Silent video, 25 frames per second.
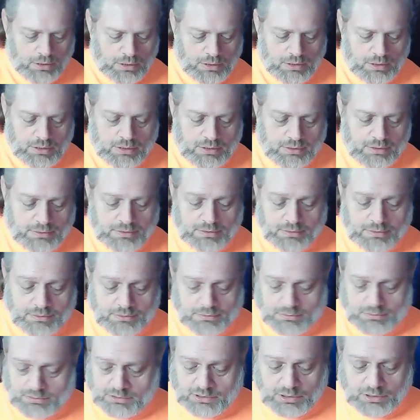Uh,
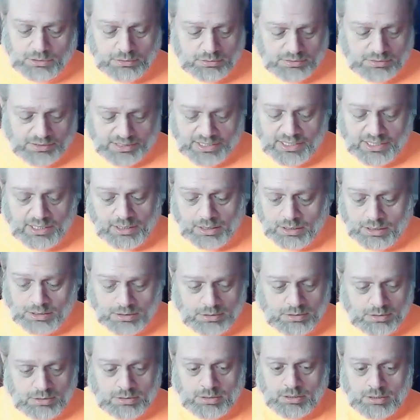so, yeah.
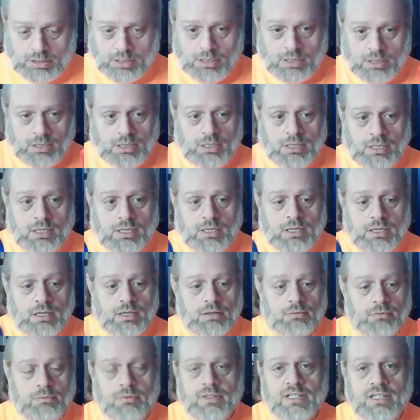
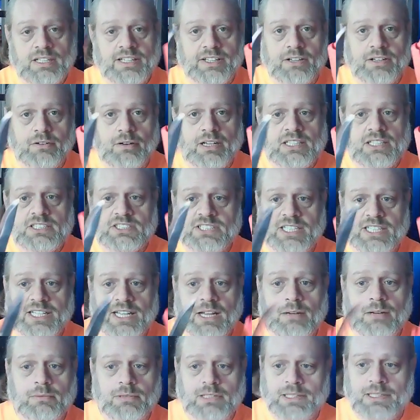Really great, Jay.
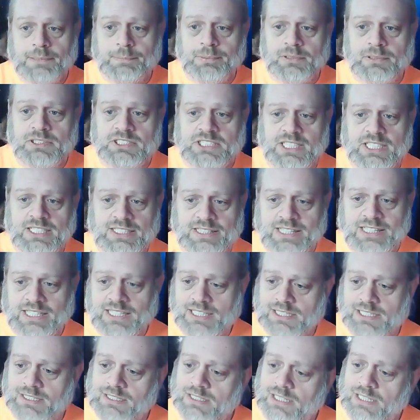I really appreciate
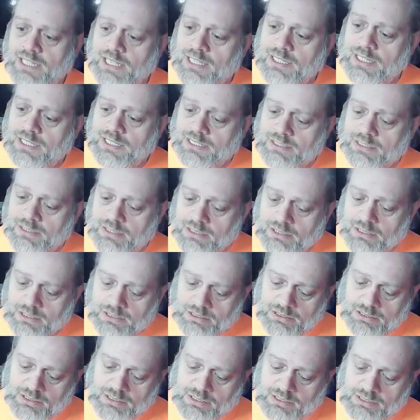that. And
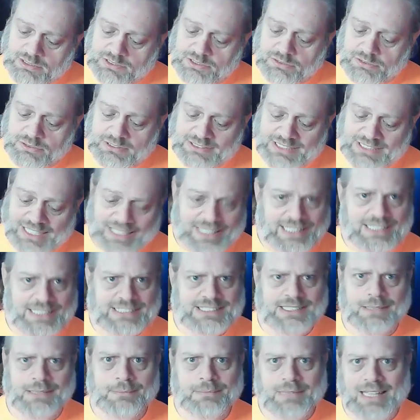uh, as soon as I get
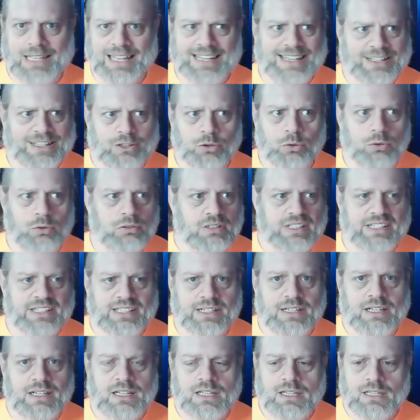something kind of cool
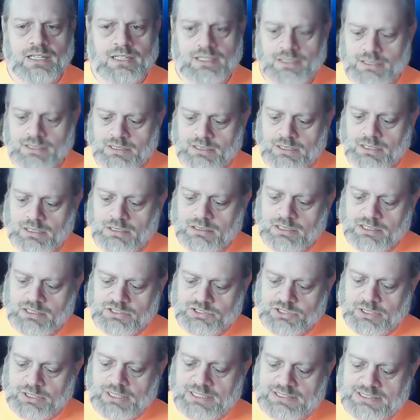in, uh, I'm going to
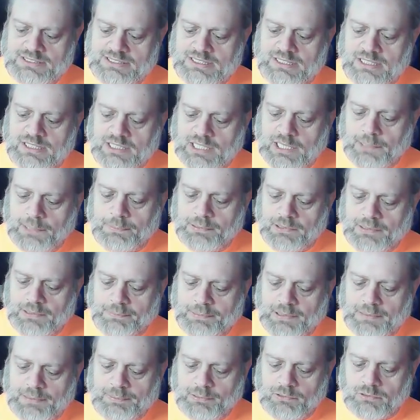try and send a couple of
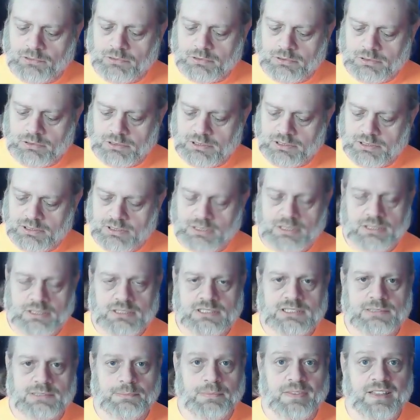people uh,
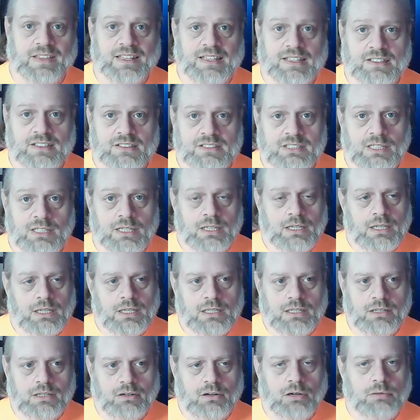some things
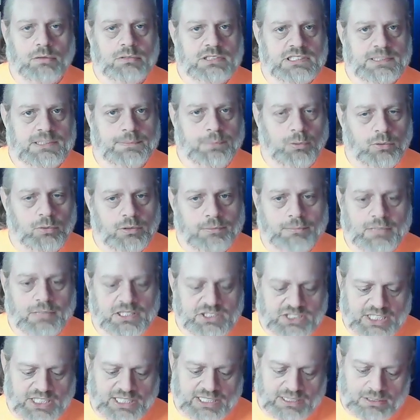that are always supporting my
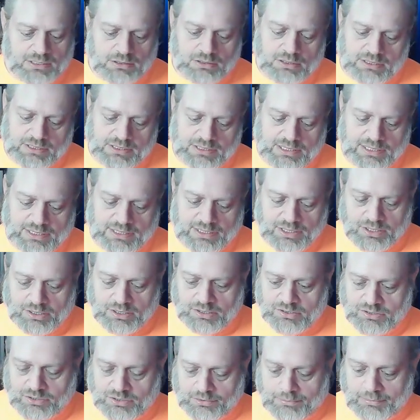channel and, and
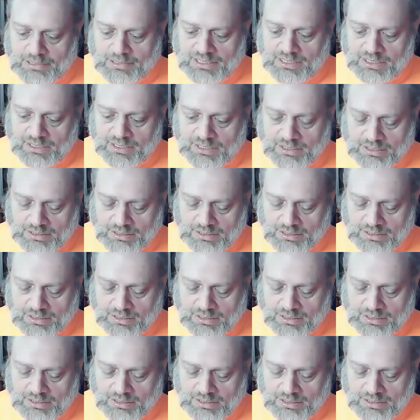good to me